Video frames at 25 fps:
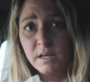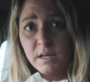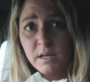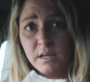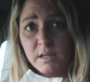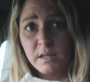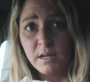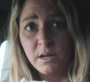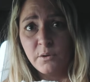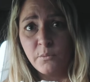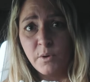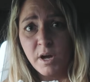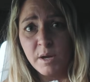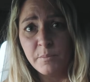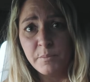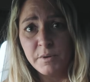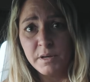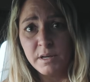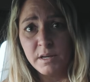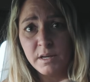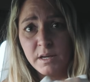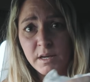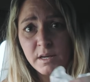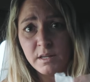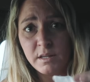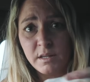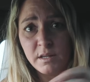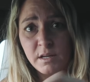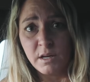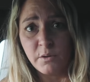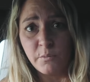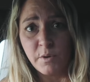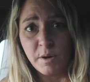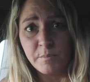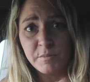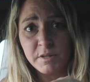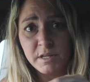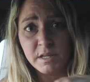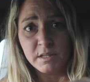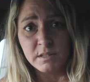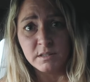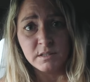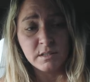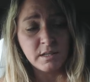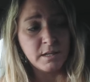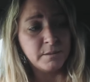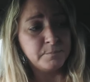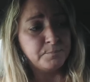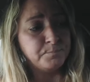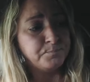and I wipe it and then I wipe the
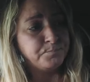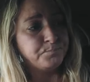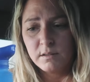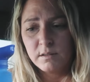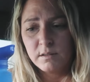inside.